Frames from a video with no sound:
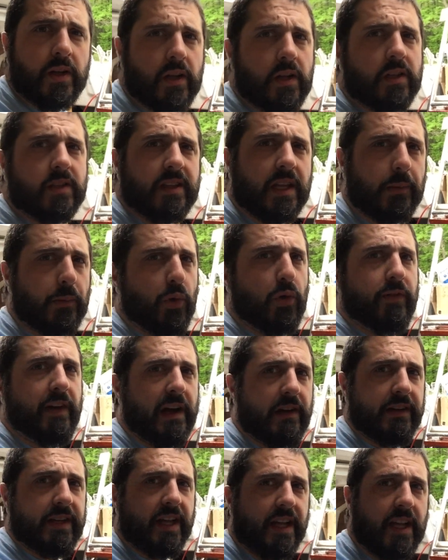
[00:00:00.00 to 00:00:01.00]
It's like move
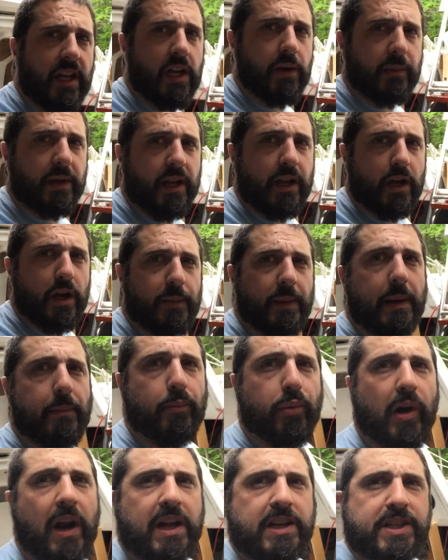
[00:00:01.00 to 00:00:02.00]
out day here. I'm getting all my
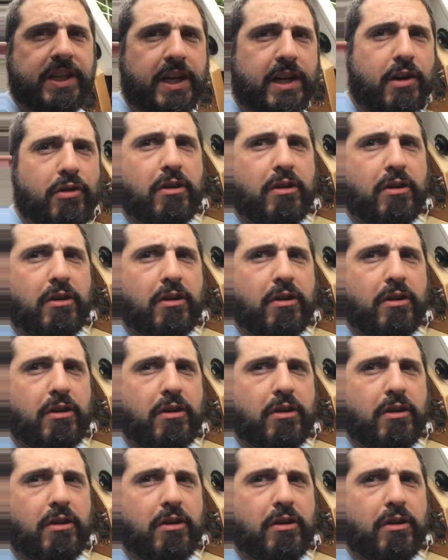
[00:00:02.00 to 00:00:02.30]
project